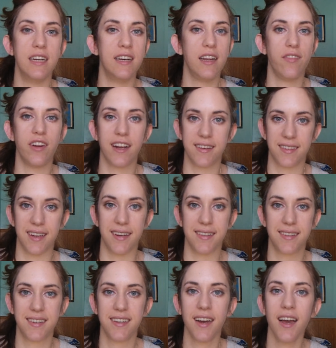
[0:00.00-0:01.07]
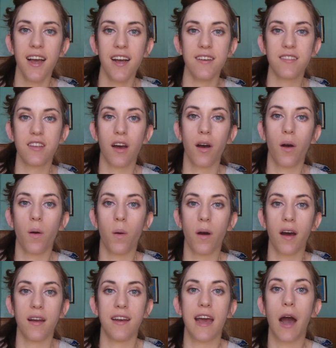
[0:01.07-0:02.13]
didn't even exist.
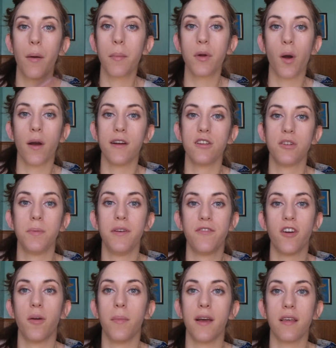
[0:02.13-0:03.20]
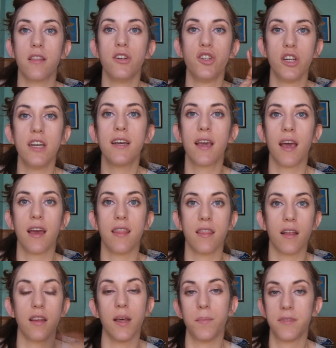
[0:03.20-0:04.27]
So now I'm going to be filming the cheek
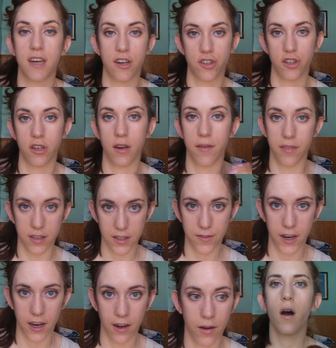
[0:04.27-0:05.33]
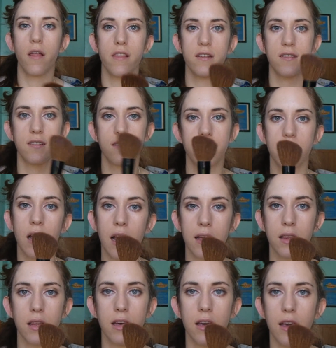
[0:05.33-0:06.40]
and the lip section of this video. So on this
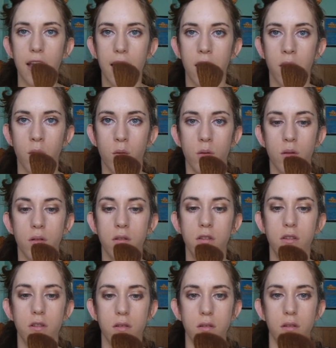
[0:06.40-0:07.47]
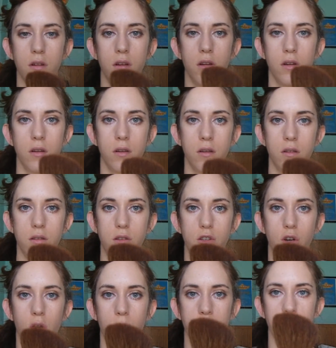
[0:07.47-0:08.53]
slightly angled
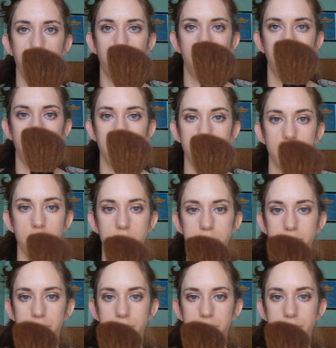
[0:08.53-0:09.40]
domed brush,